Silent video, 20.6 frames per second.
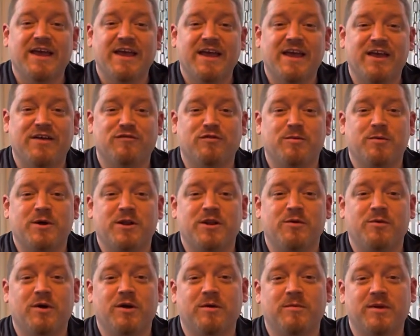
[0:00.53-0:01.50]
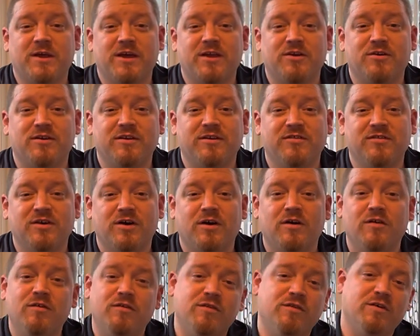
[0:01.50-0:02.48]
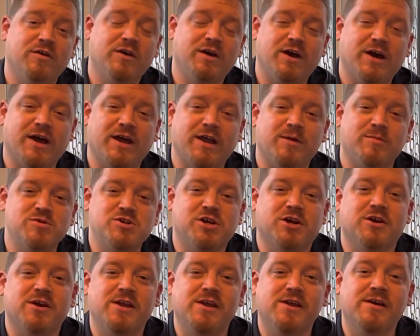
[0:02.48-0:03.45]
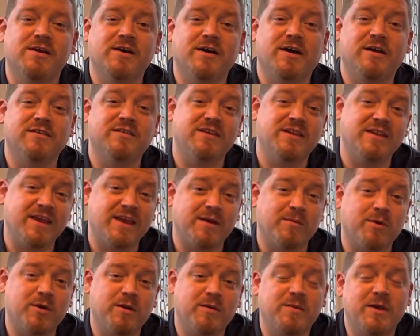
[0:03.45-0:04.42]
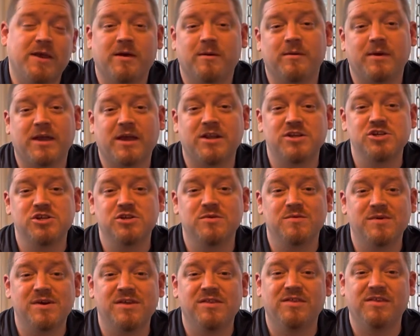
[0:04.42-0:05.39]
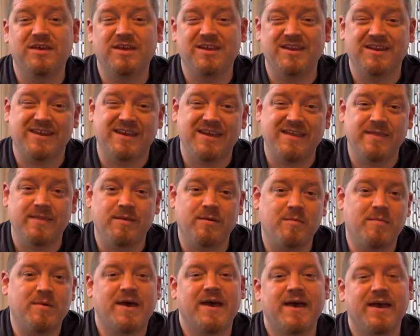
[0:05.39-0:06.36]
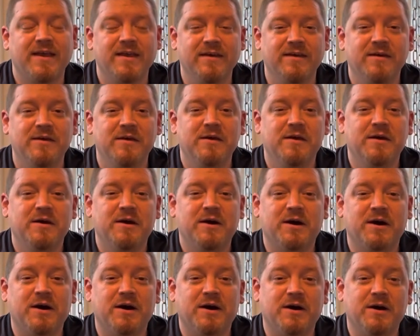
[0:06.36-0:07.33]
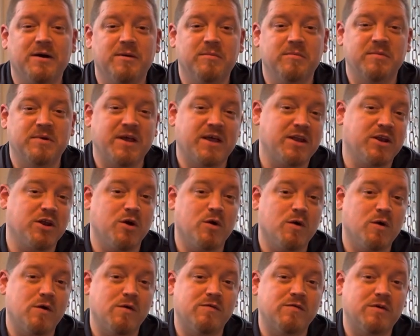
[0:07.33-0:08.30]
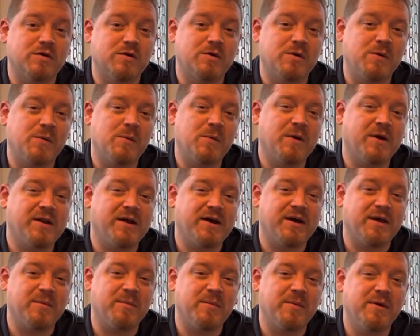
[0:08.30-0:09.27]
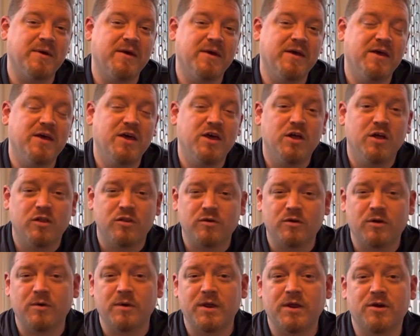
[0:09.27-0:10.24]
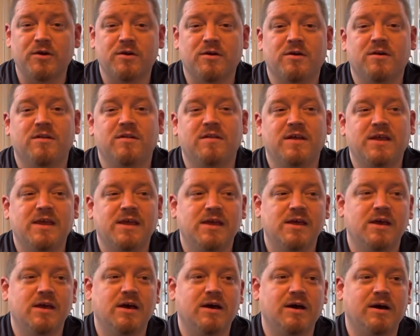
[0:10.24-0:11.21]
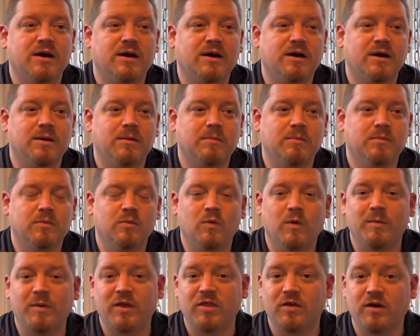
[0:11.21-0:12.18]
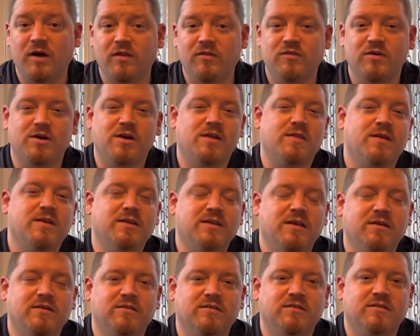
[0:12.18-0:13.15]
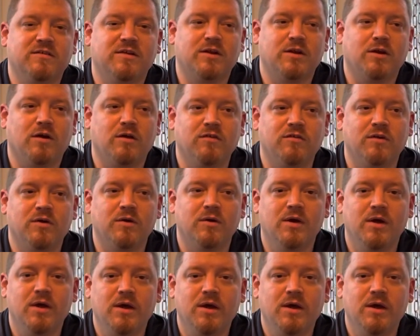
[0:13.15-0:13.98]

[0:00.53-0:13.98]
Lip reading: Hey everybody, welcome to Henry Disc Golf. I am Jerry. Today I'm going to be coming at you with an in the bag, kind of go over what I'm throwing currently, what my thoughts are on the discs, and also